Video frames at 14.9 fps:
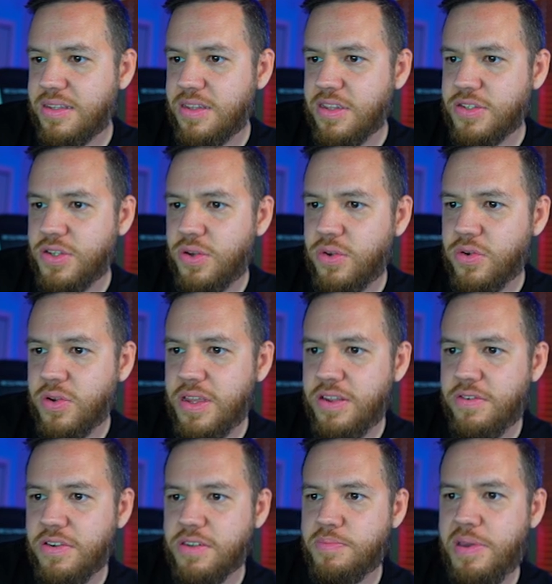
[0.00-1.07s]
the total
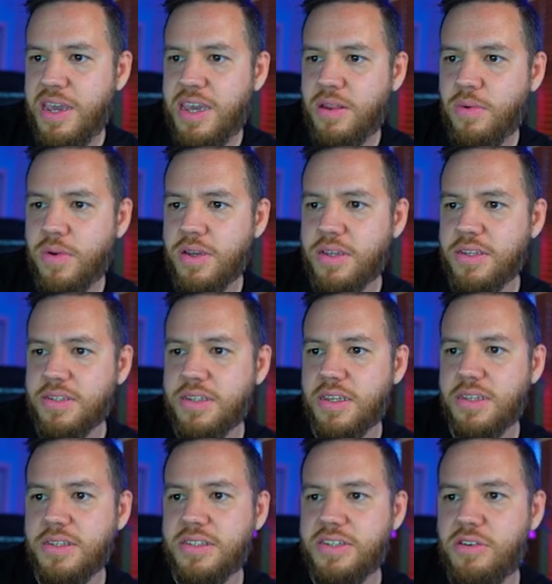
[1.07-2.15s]
interest paid was
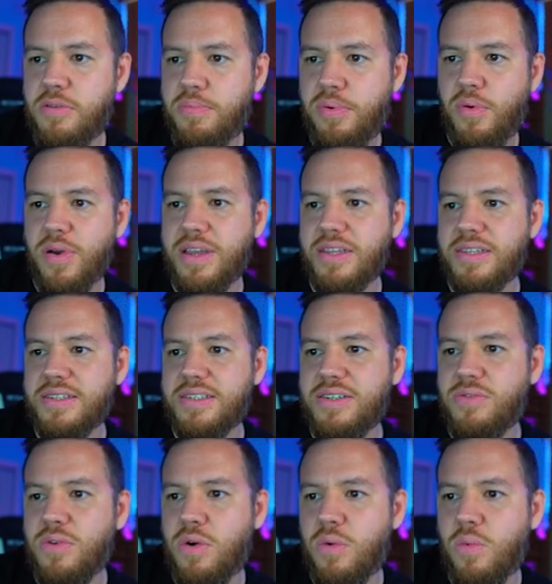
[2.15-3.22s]

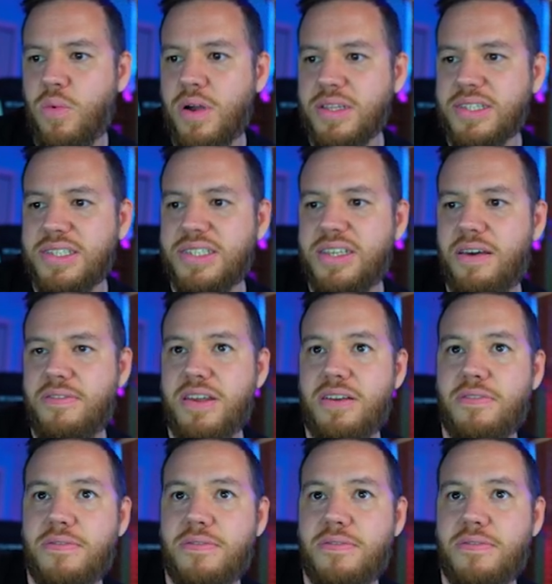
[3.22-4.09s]
0.0174.